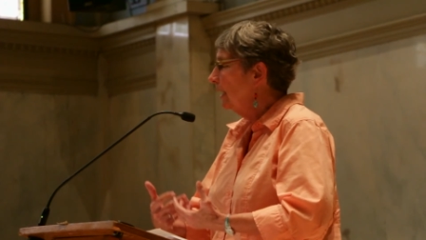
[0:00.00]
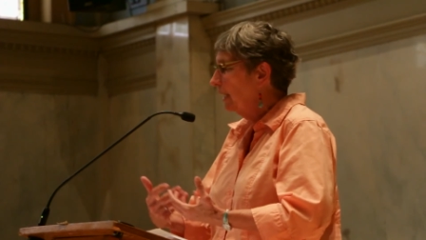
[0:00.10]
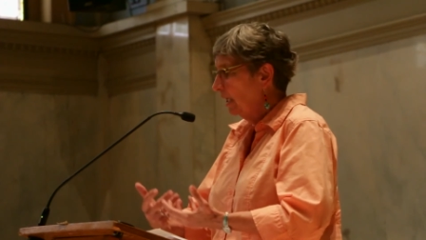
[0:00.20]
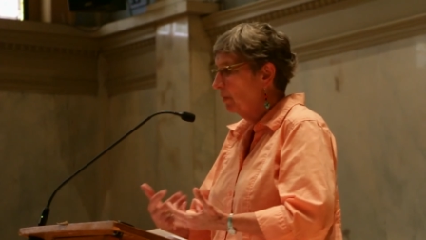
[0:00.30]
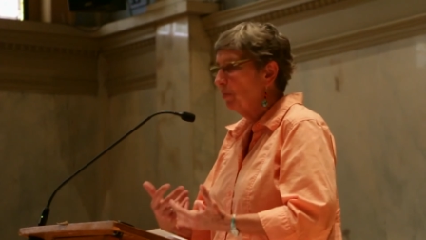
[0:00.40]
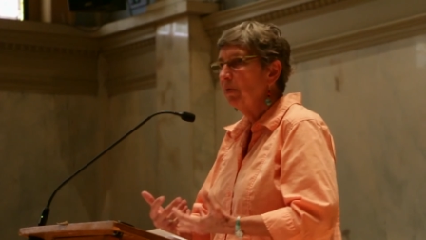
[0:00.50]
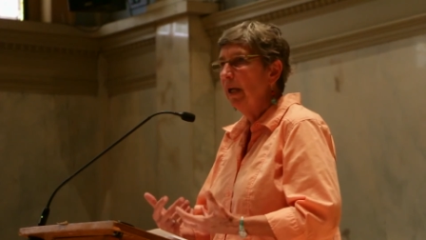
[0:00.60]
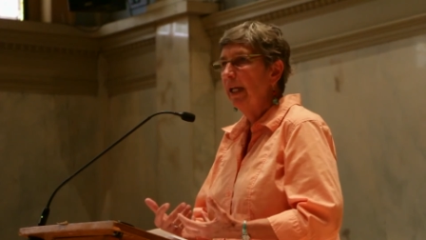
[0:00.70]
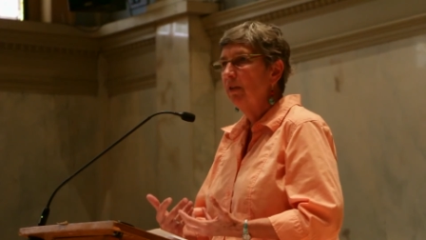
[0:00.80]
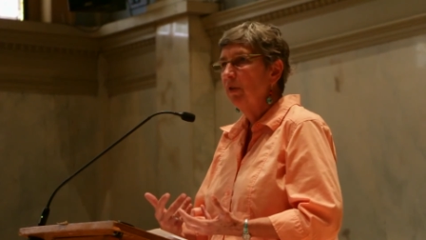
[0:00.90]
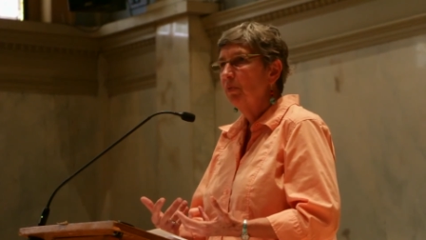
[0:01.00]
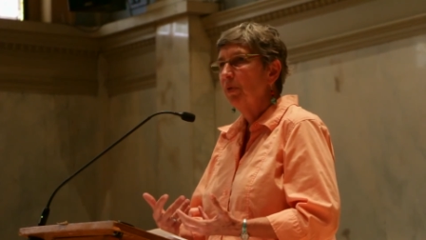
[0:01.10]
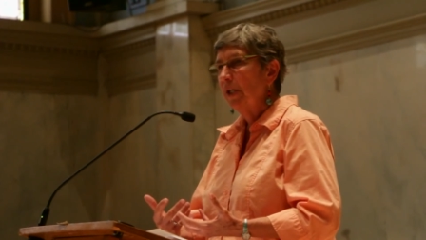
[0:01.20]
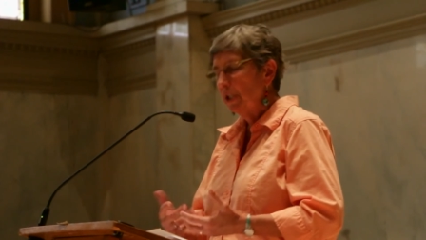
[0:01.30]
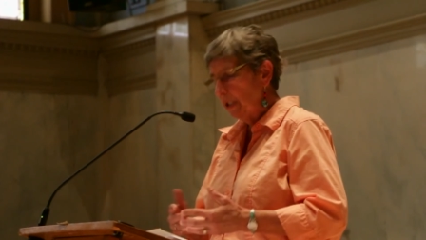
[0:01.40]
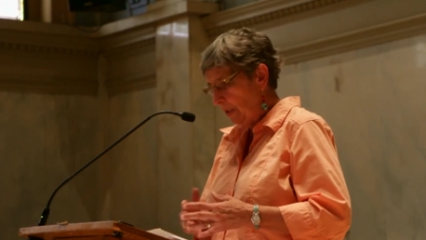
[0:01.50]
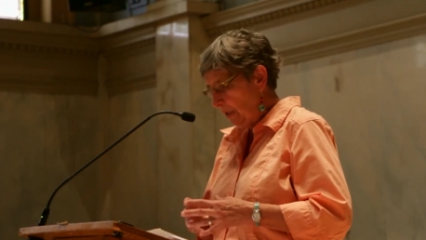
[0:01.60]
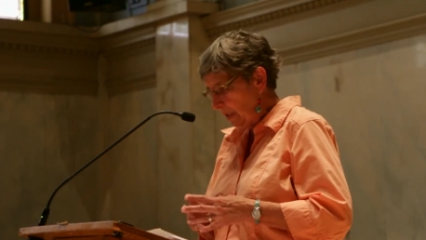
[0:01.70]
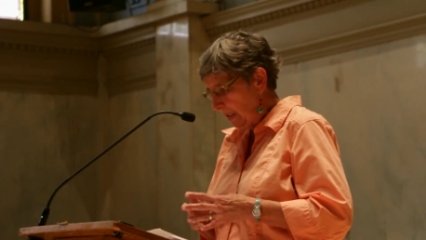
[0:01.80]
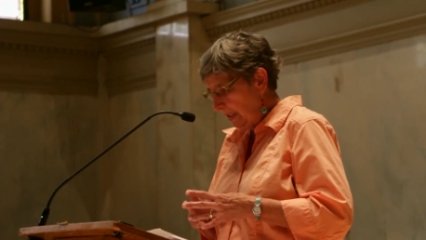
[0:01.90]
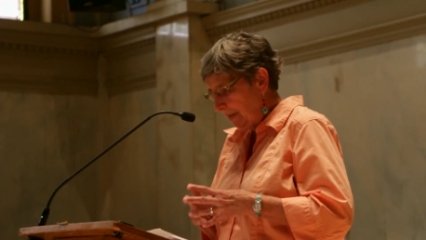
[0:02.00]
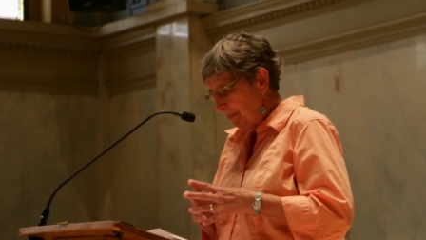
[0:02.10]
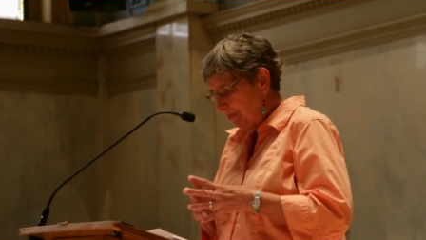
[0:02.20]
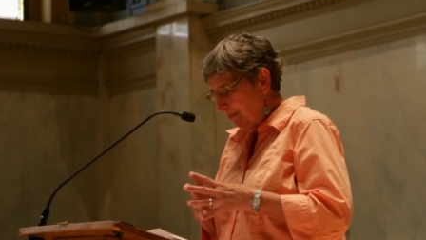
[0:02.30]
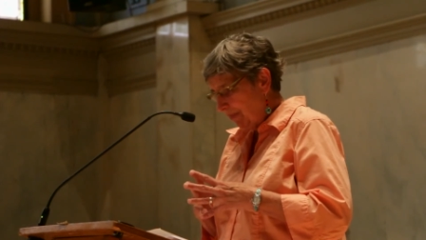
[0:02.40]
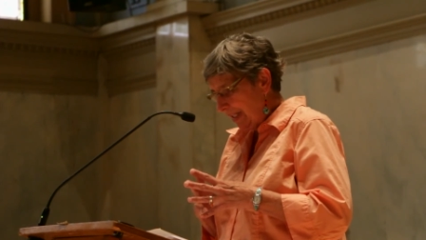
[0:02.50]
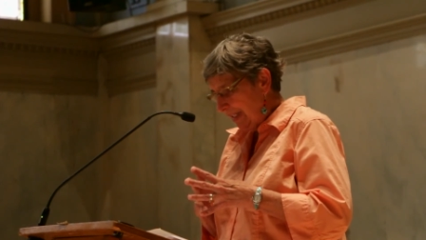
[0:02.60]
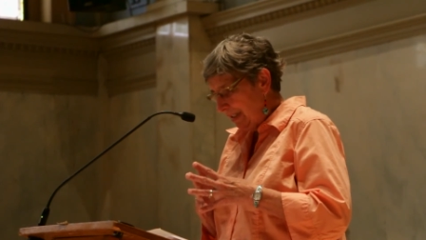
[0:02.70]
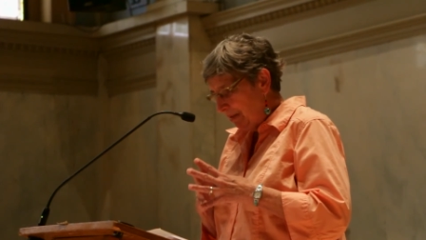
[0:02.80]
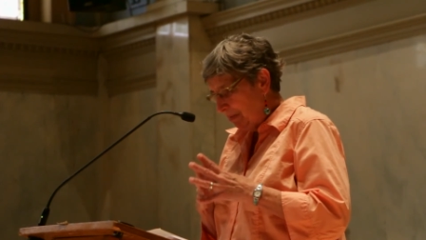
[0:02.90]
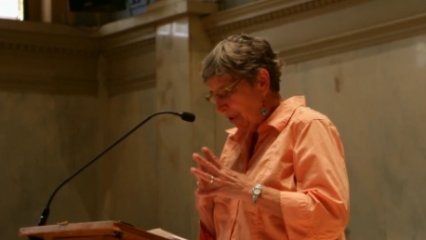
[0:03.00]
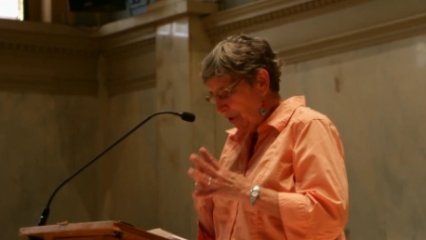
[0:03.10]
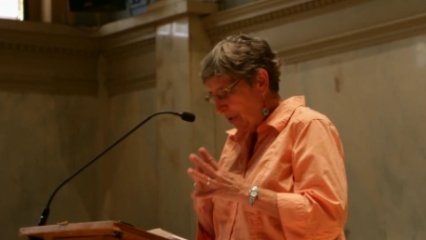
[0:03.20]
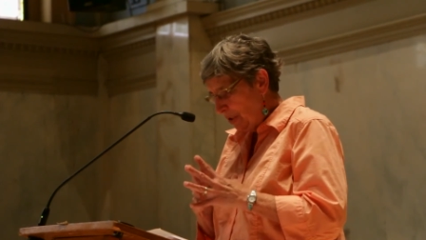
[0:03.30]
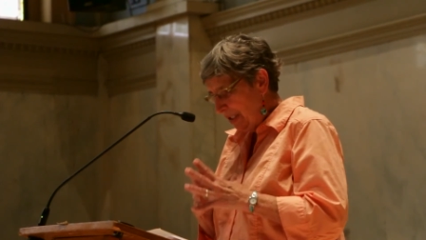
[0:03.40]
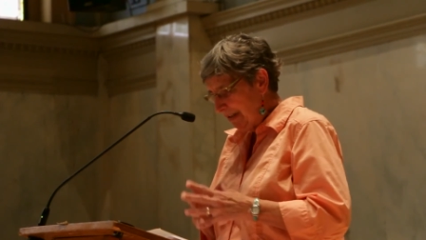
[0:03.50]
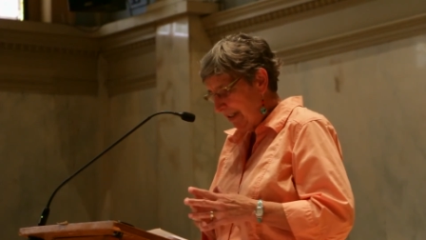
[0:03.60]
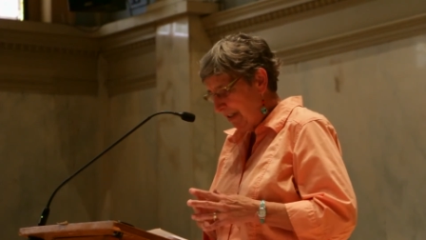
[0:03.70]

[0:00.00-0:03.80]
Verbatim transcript: in the hit parade of oppressions, but you're still